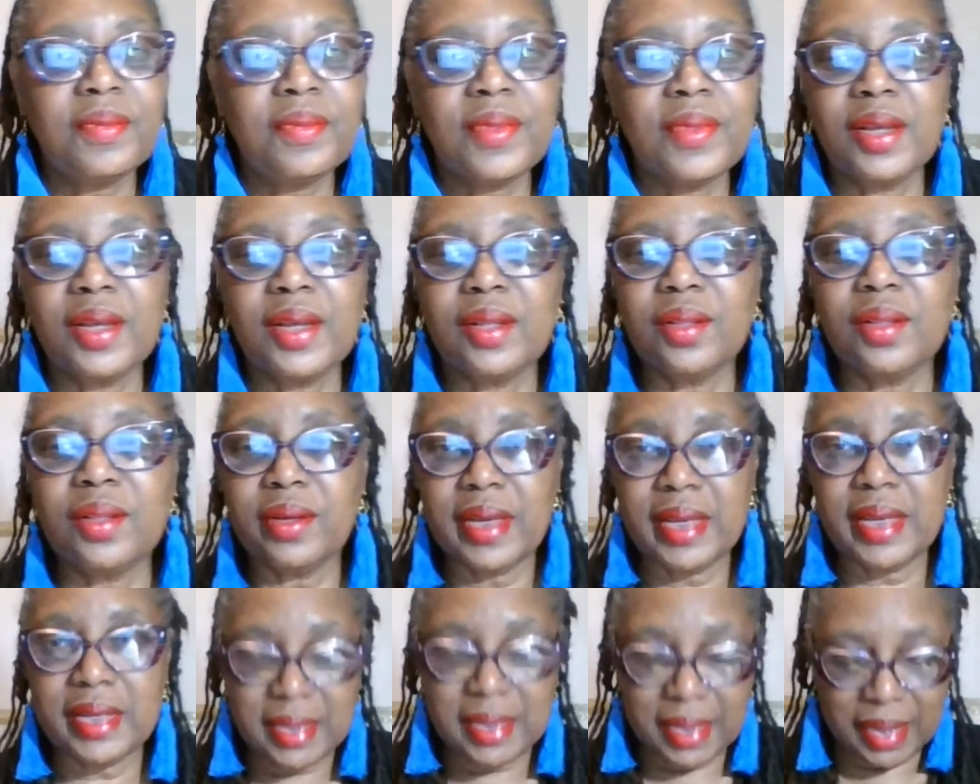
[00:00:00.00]
Gloria
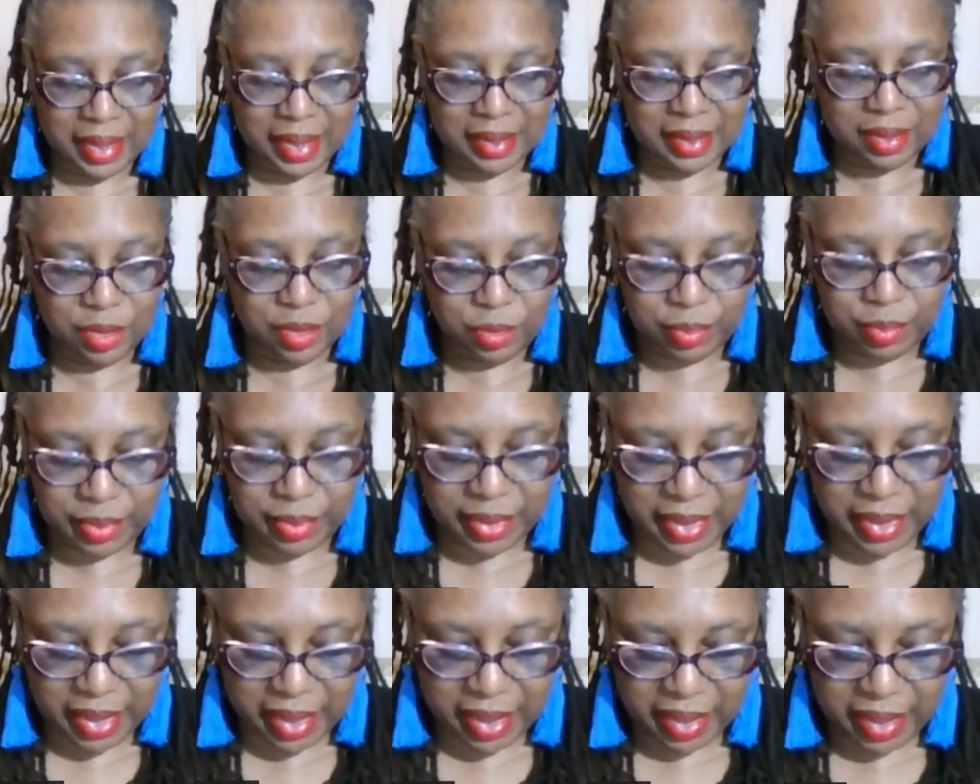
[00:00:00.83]
saying, hey to
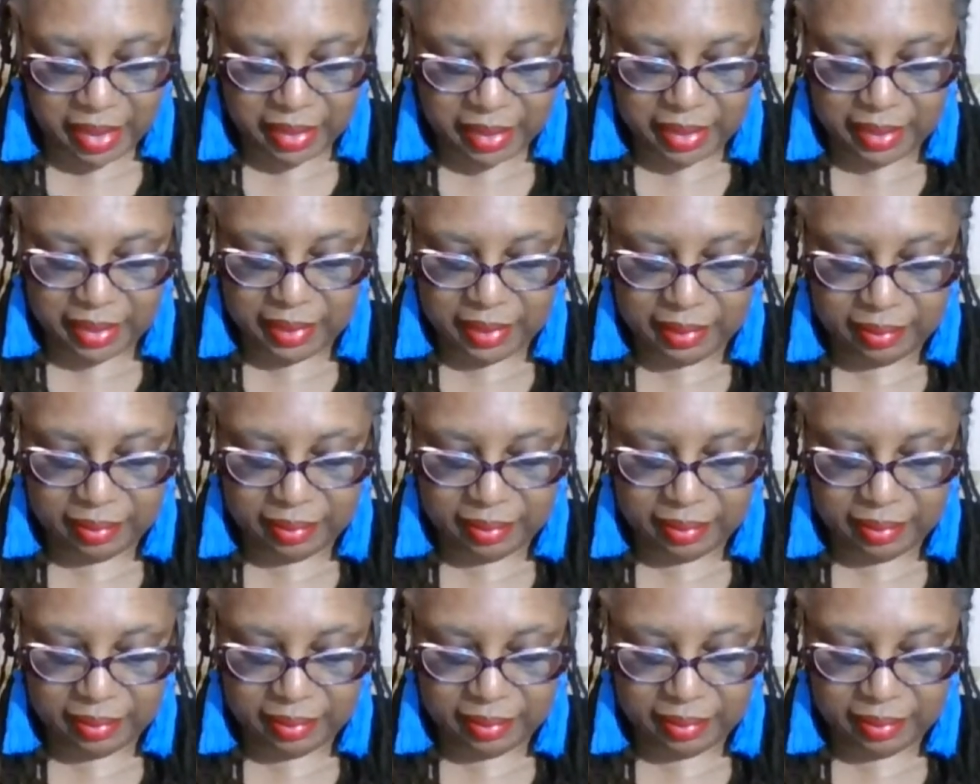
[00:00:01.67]
Brianna.